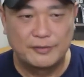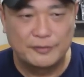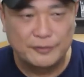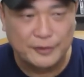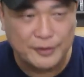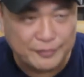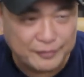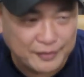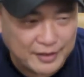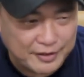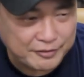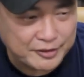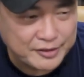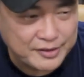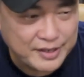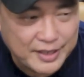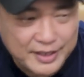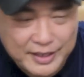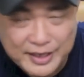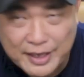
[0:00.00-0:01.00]
for the flavor
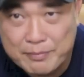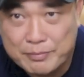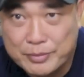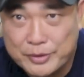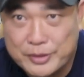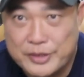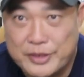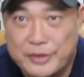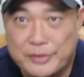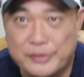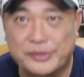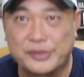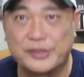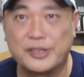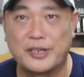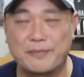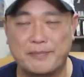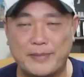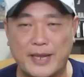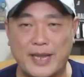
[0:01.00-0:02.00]
that it can produce,
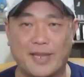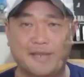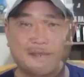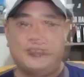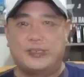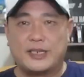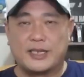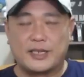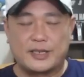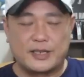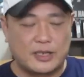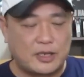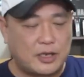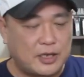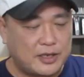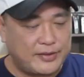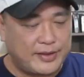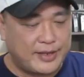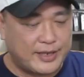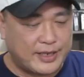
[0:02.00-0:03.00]
not bad. The other
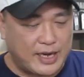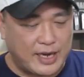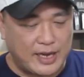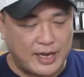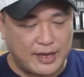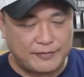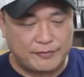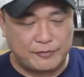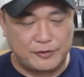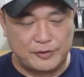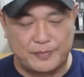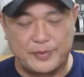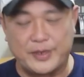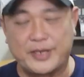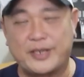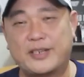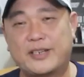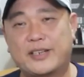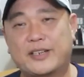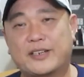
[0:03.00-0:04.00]
con that I have would
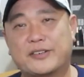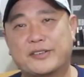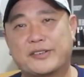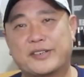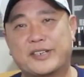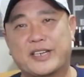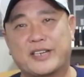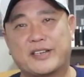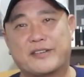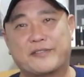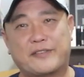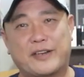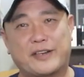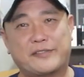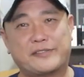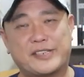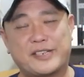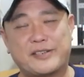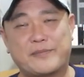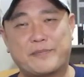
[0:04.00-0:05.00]
be, you know, the
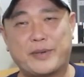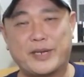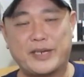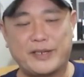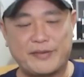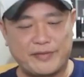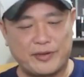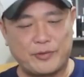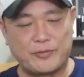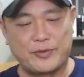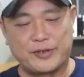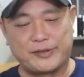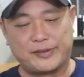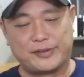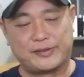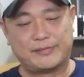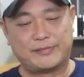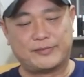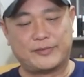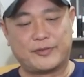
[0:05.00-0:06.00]
510 pin. If I want
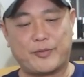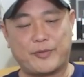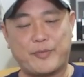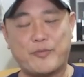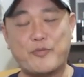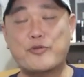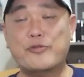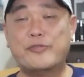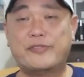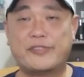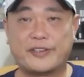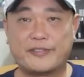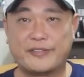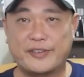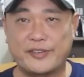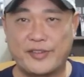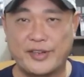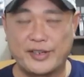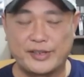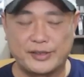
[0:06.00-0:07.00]
to remove
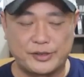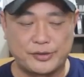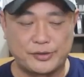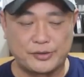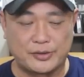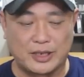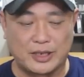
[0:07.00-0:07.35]
everything to